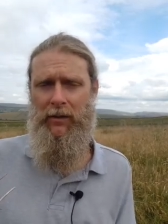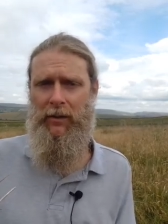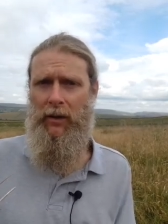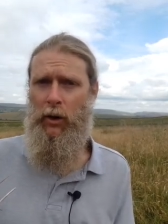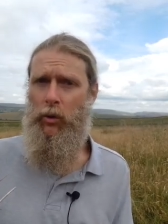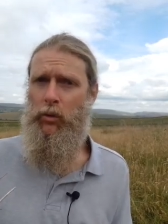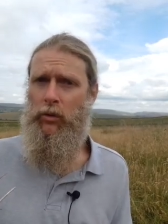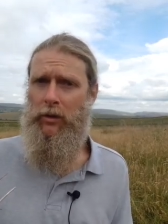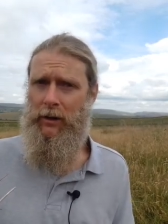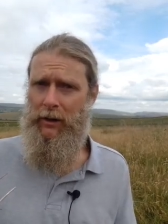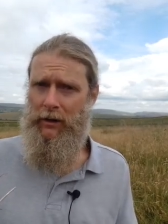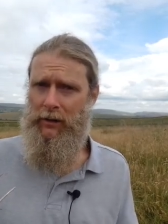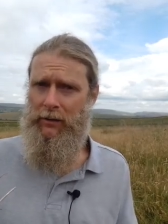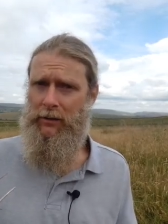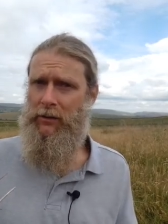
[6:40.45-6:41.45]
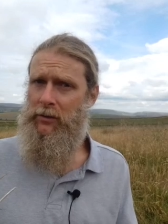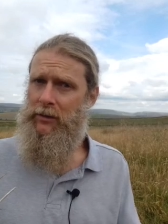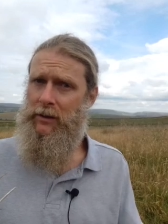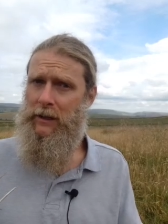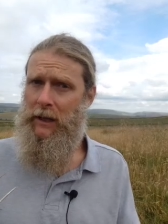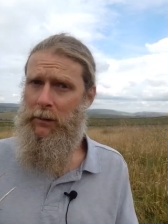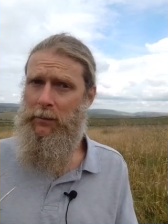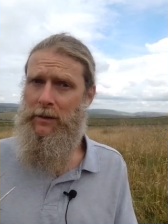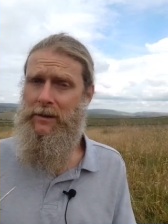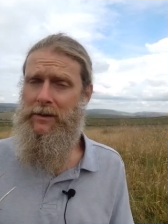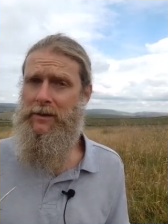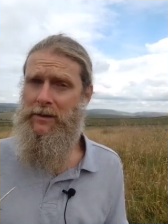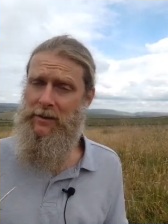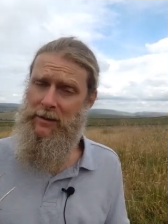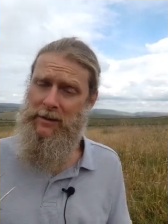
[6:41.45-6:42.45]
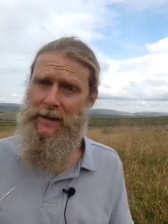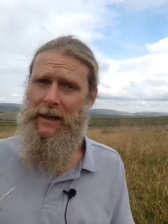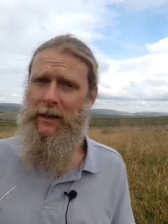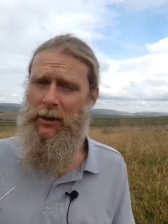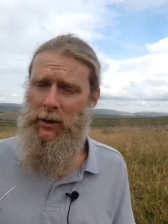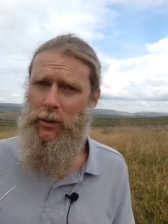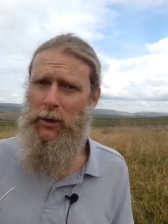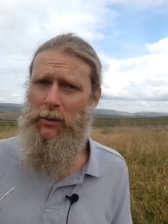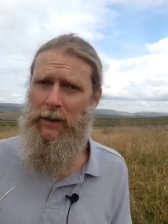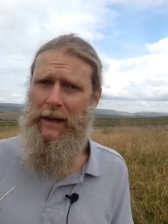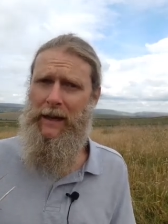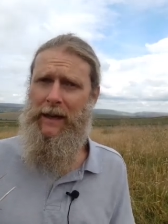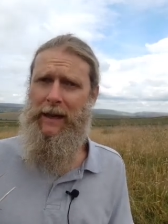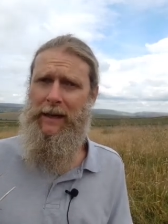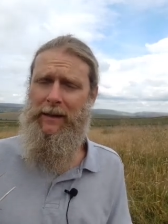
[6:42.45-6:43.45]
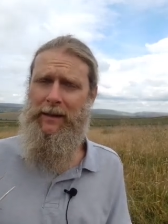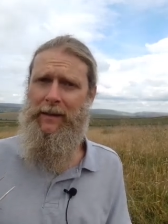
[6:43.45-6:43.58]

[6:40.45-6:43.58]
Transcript: the older girls used to come and say, are you okay?